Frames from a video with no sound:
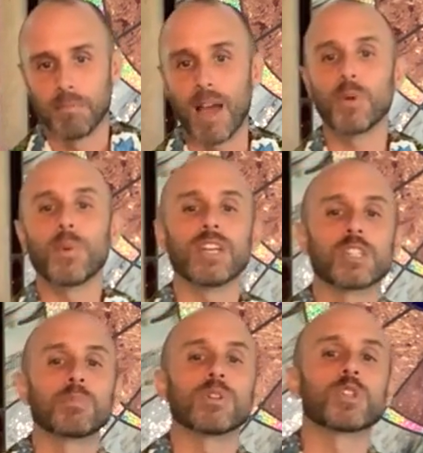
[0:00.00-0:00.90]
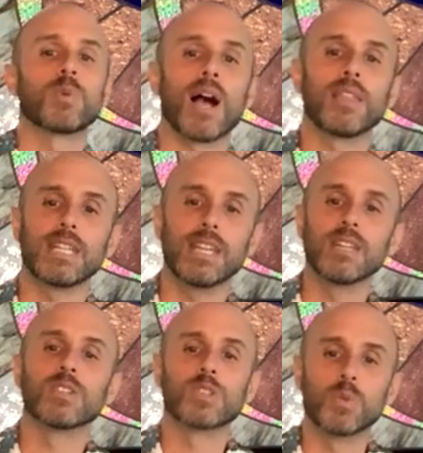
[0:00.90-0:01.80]
By the way, spirituality
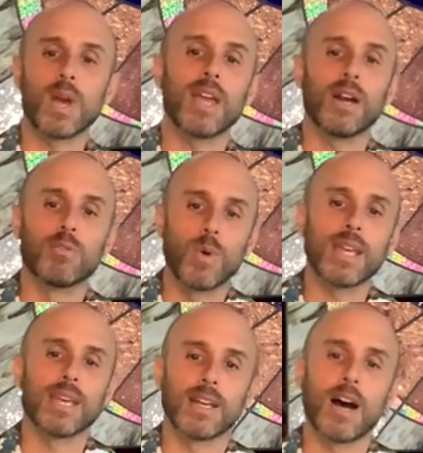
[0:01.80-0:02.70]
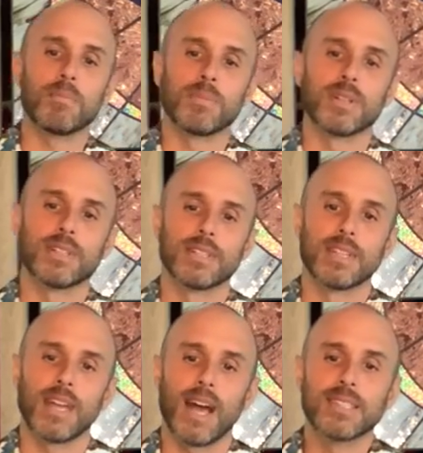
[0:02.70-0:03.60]
is the way of waking up,
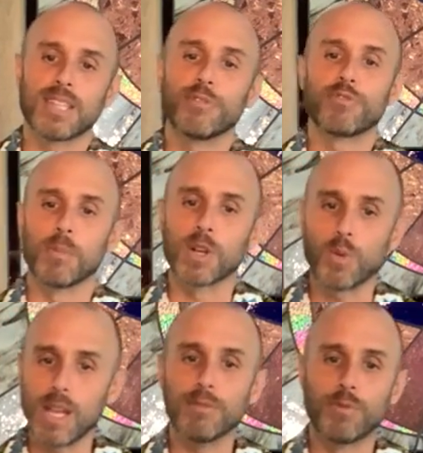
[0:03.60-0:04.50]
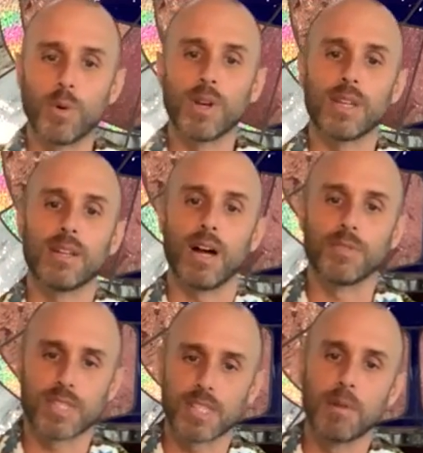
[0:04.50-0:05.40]
as if from a great void
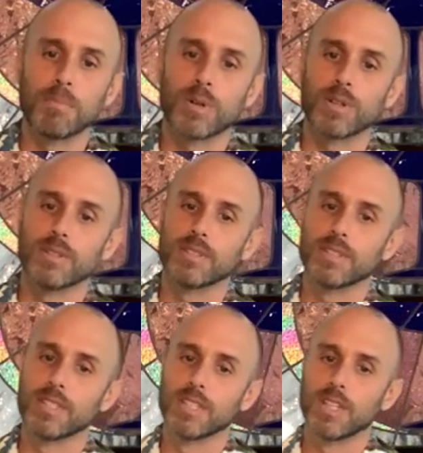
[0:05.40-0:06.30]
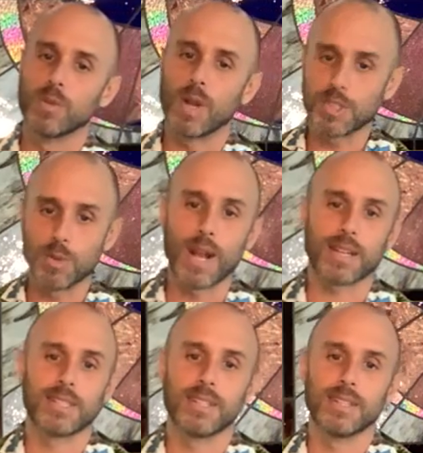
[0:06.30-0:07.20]
of slumber,
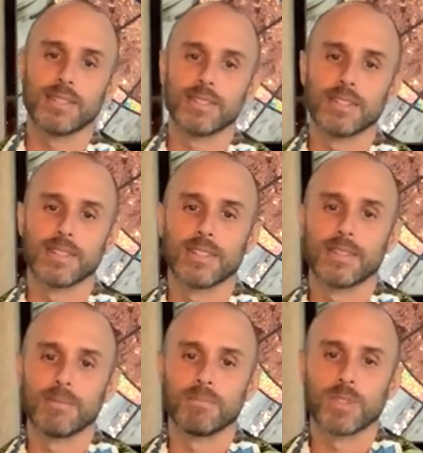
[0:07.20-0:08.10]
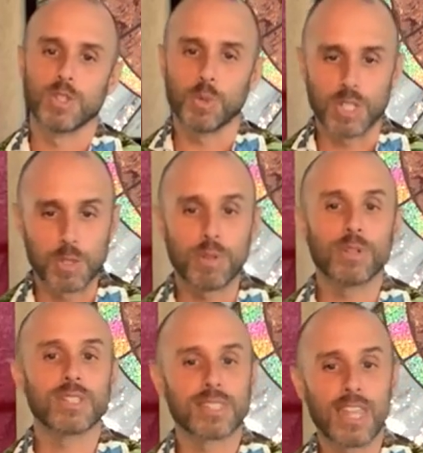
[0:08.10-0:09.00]
resurrected to
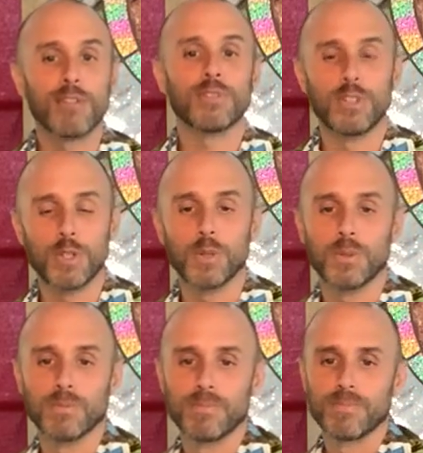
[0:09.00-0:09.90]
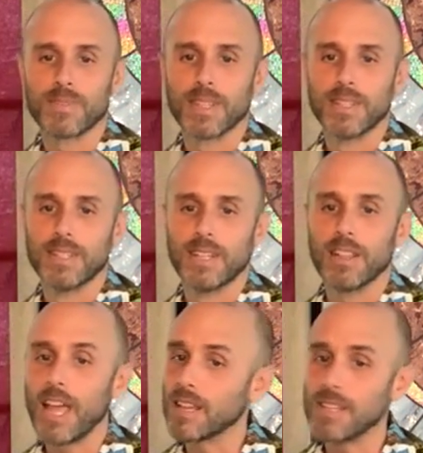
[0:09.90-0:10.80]
experience life anew,
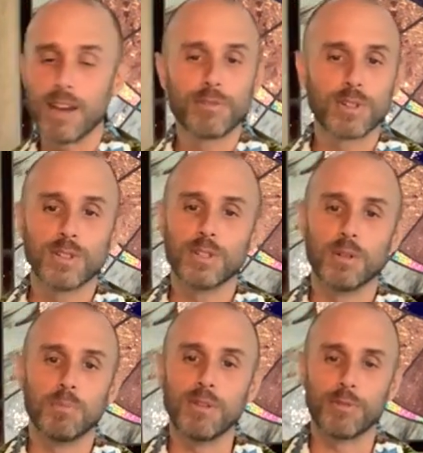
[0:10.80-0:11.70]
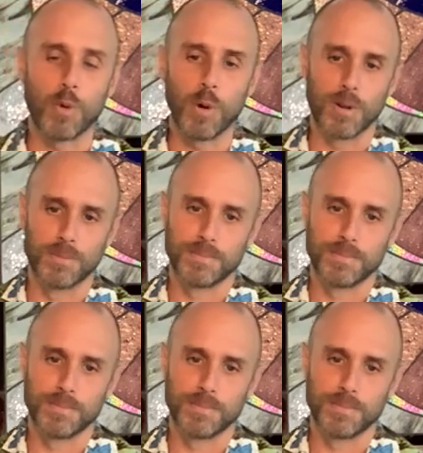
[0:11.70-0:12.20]
like never before.